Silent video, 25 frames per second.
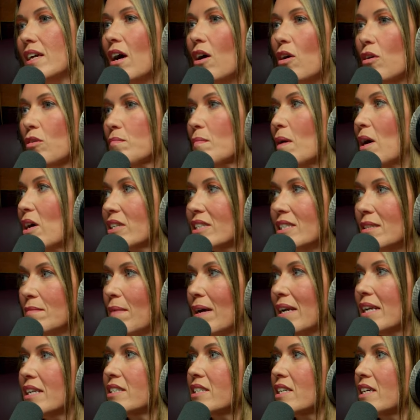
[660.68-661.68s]
old marketing
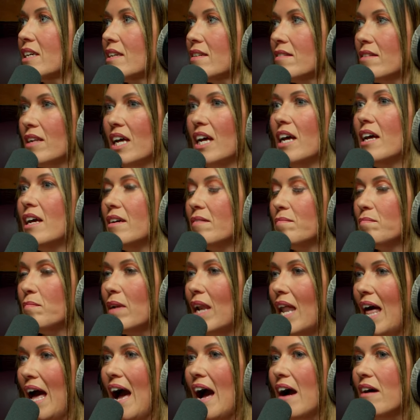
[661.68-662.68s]
manager
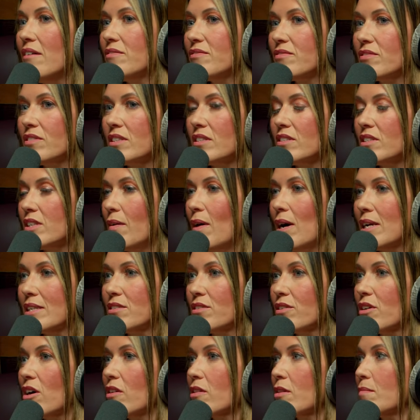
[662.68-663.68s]
left. So I
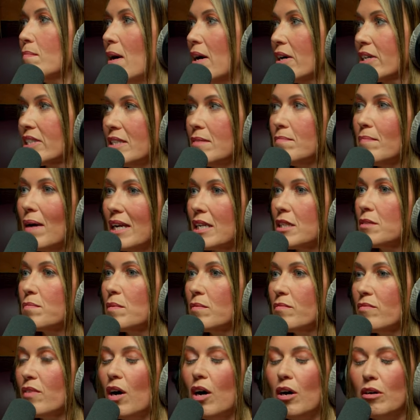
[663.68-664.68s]
took on the marketing
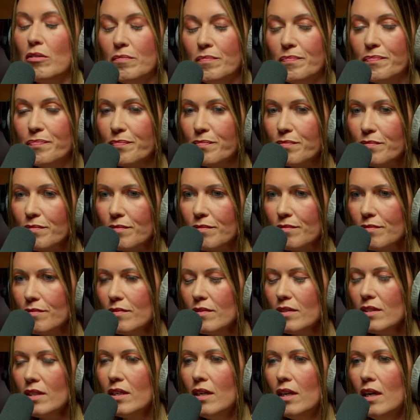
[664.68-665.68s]
management role.
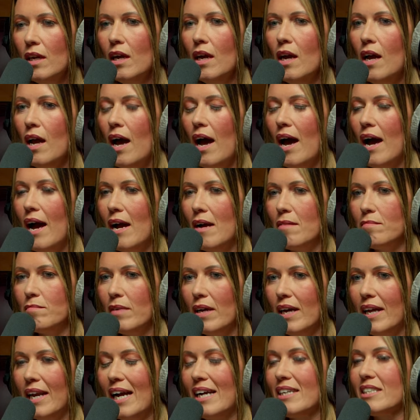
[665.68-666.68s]
And
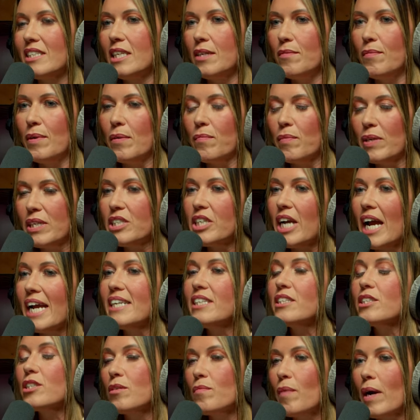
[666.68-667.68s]
actually, we
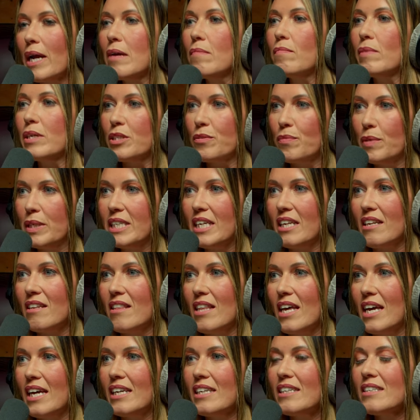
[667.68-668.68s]
changed the way in which we did
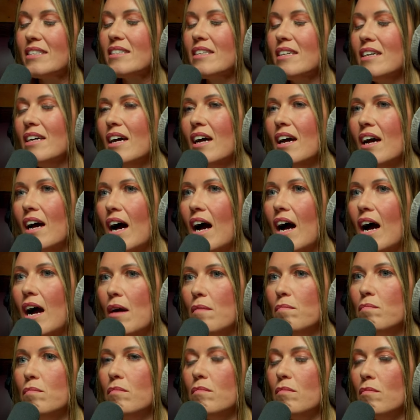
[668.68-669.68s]
things.
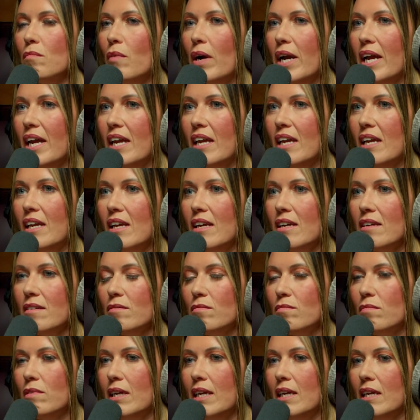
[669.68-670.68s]
We
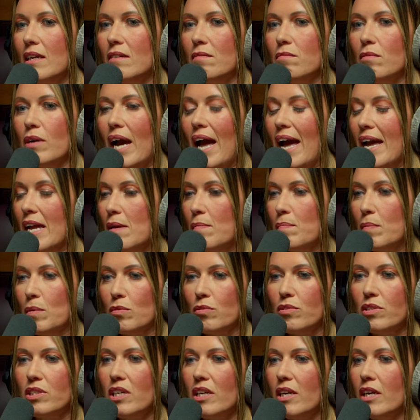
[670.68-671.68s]
were
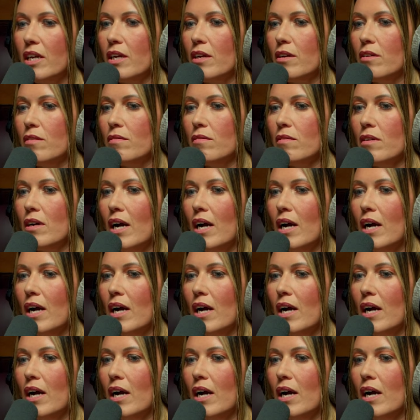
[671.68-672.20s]
able to